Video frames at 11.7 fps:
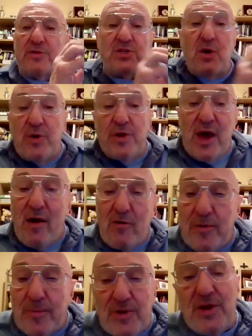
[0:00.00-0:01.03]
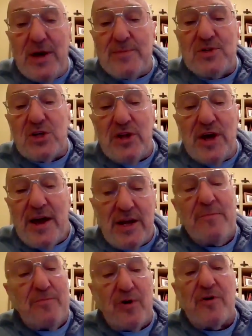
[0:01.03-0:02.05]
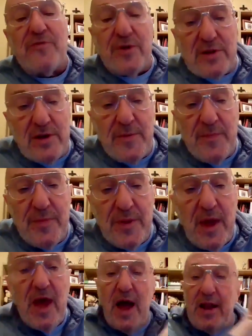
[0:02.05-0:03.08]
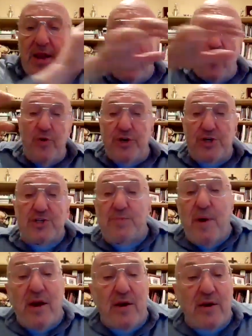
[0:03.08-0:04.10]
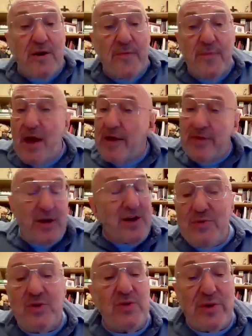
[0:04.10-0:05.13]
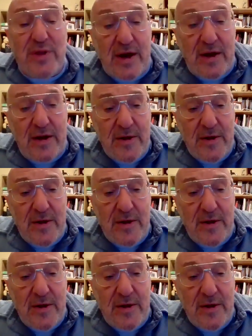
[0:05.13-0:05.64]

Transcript: so are the Arab claims to land imperfect. And now, which is better? And they don't do that.